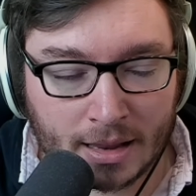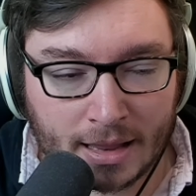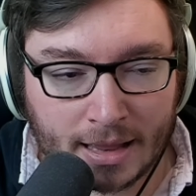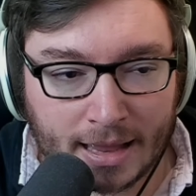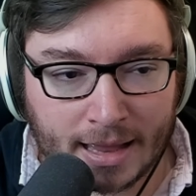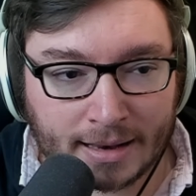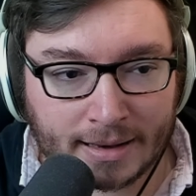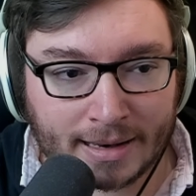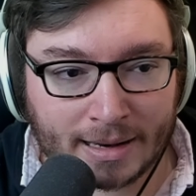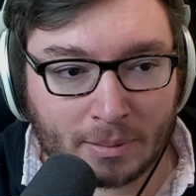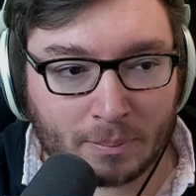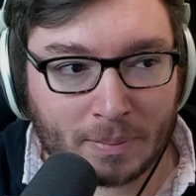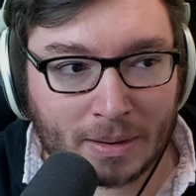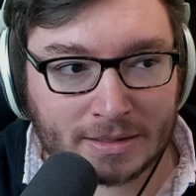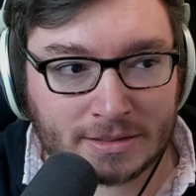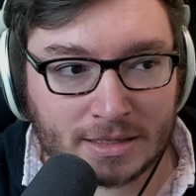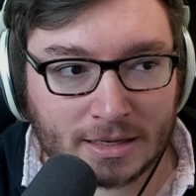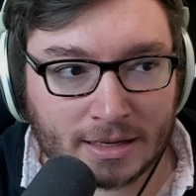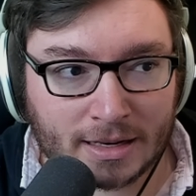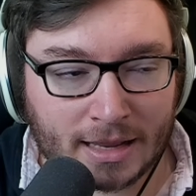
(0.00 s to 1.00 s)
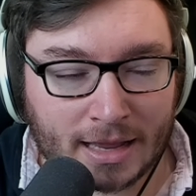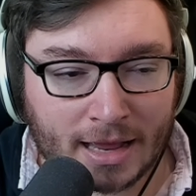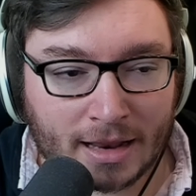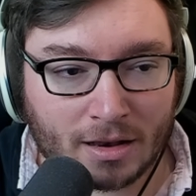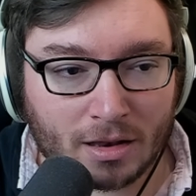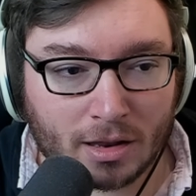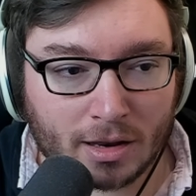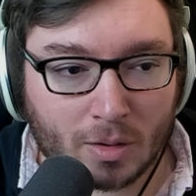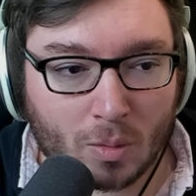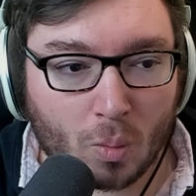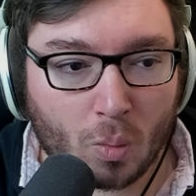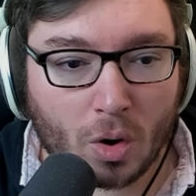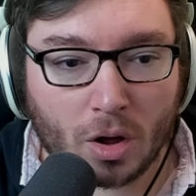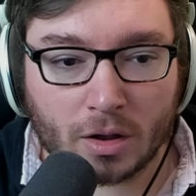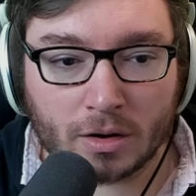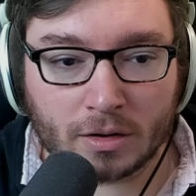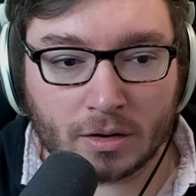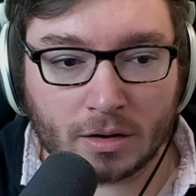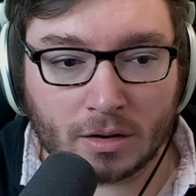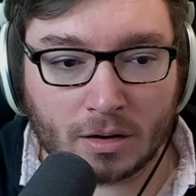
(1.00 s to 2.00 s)
and they basically had like
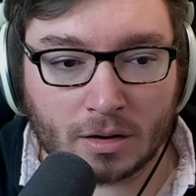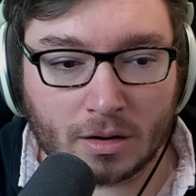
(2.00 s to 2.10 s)
one